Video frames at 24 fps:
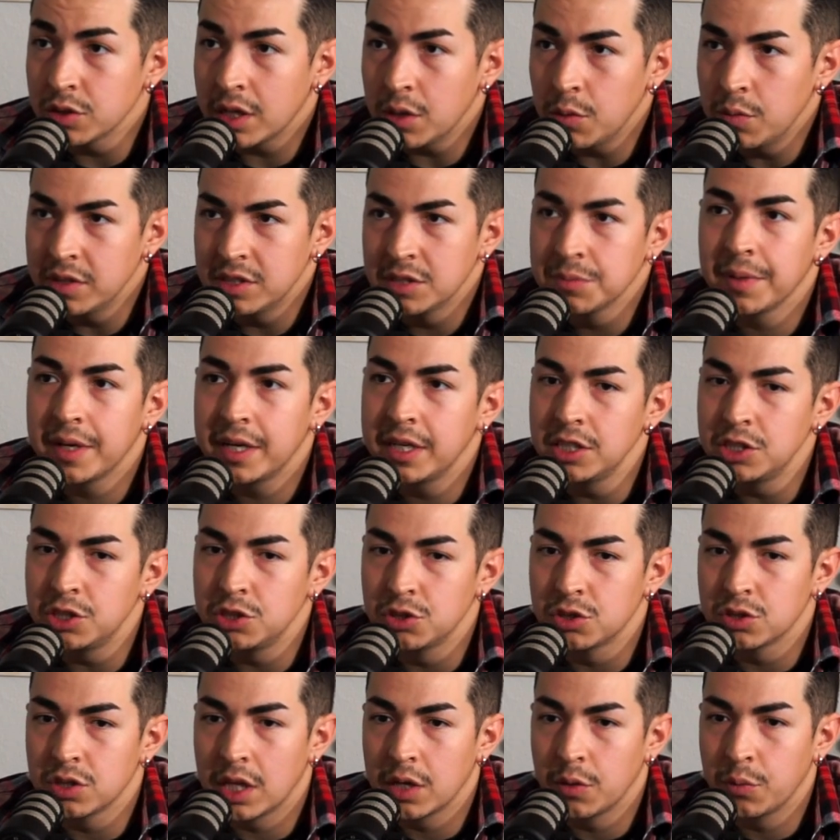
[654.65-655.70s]
that wasn't my issue.
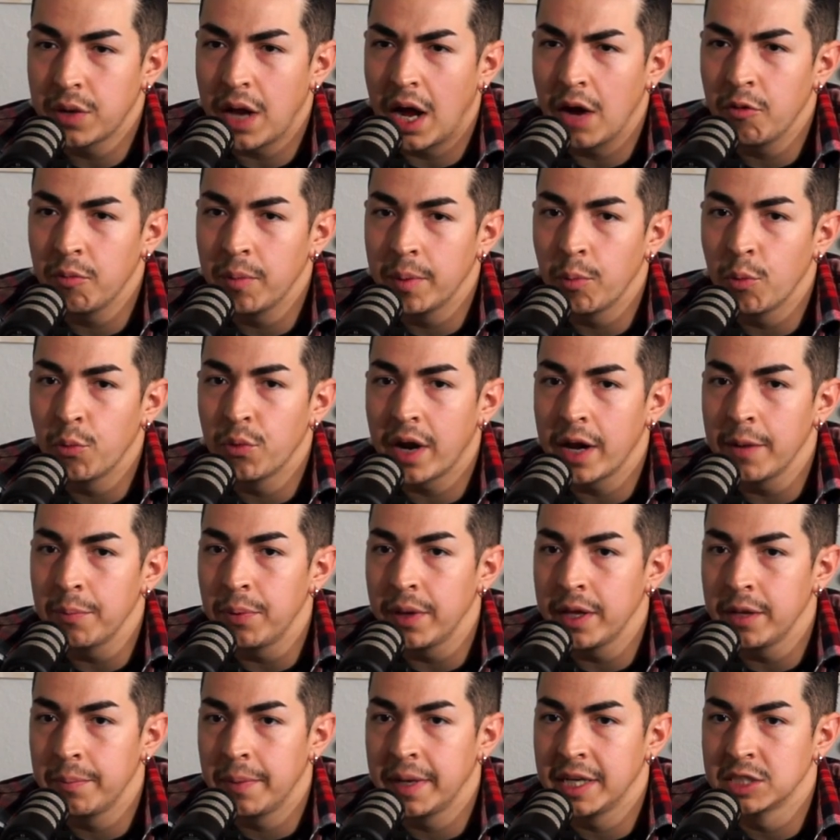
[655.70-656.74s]
So like when I remember when I
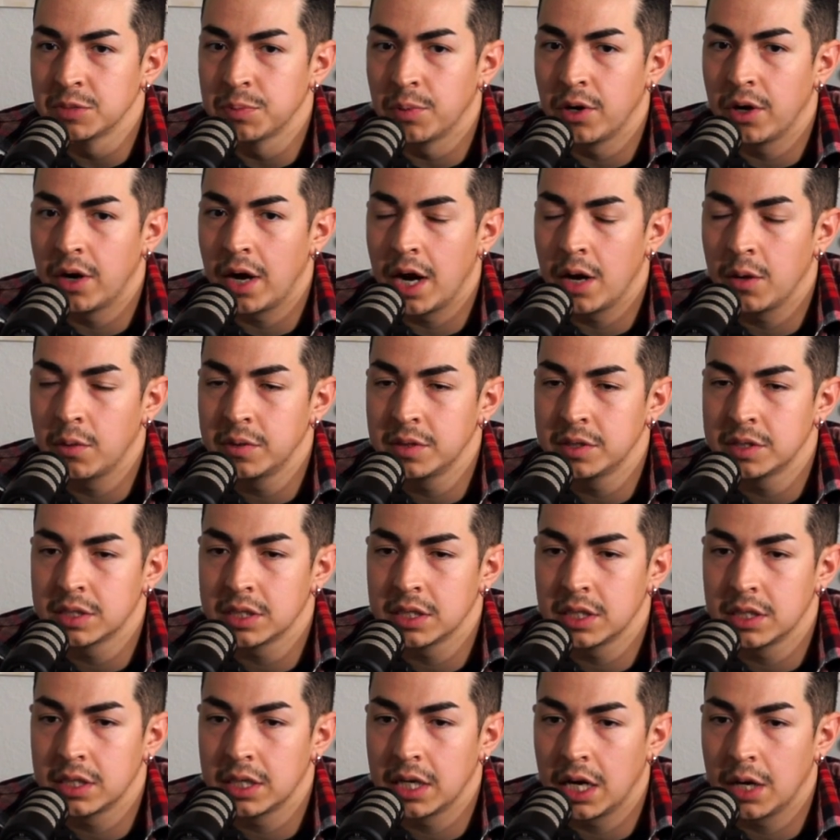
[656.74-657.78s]
played baseball, I was
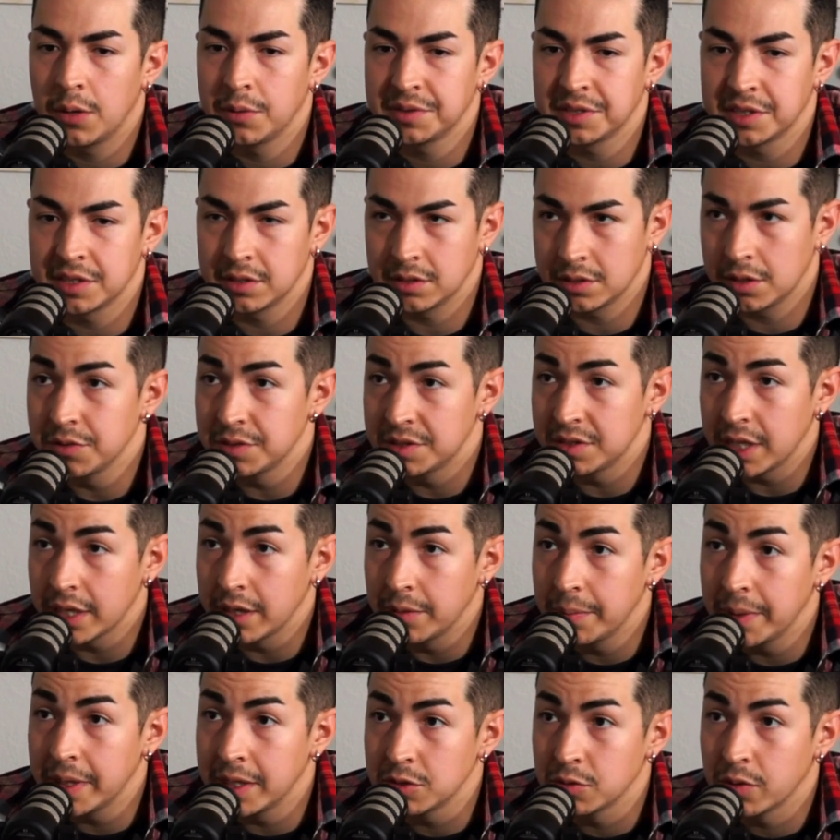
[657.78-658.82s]
uh, I was I was
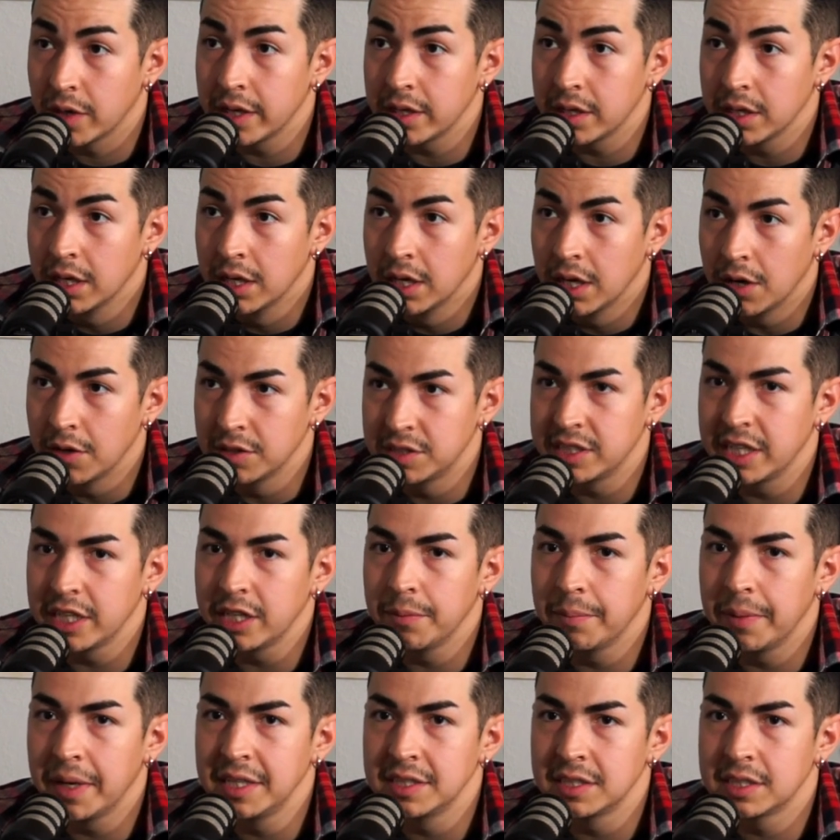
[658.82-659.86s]
second base, right? I was
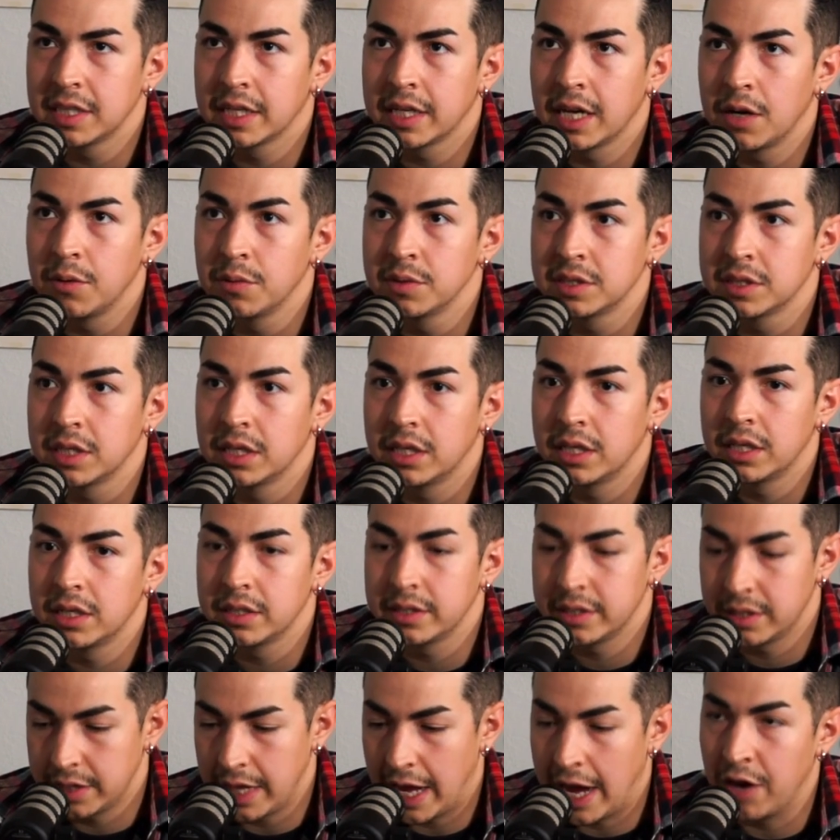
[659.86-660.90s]
second base, and then I was uh,
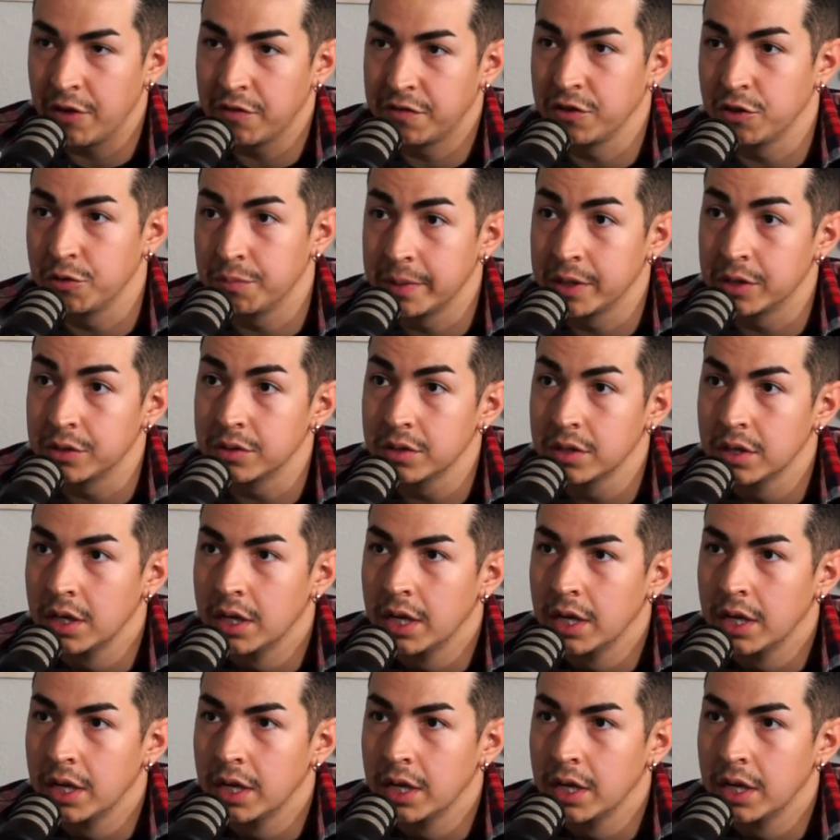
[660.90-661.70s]
outfield middle.